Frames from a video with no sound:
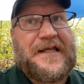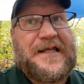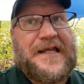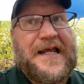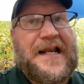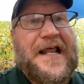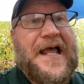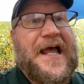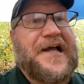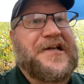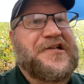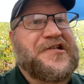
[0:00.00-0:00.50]

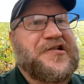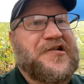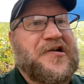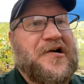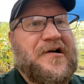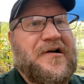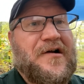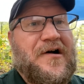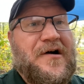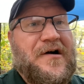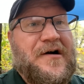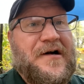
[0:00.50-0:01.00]
get a head
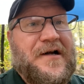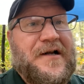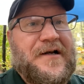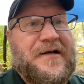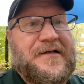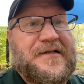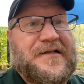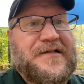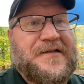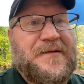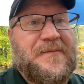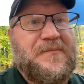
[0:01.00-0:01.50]
start
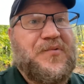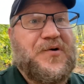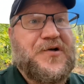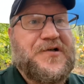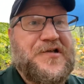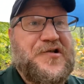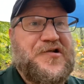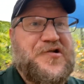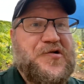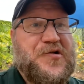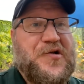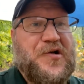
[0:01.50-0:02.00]
on some
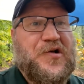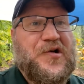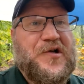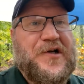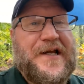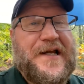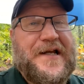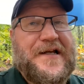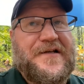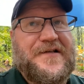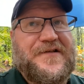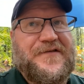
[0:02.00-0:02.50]
books that you could
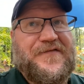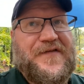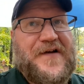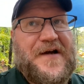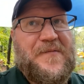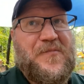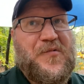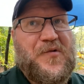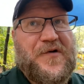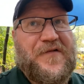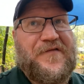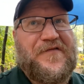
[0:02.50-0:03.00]
look in to
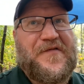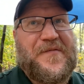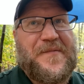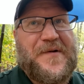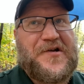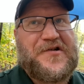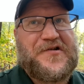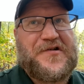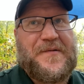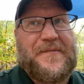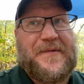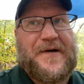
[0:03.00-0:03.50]
find more
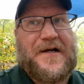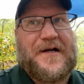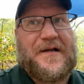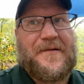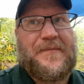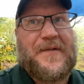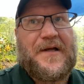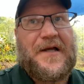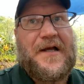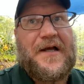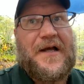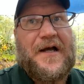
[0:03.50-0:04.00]
information about them.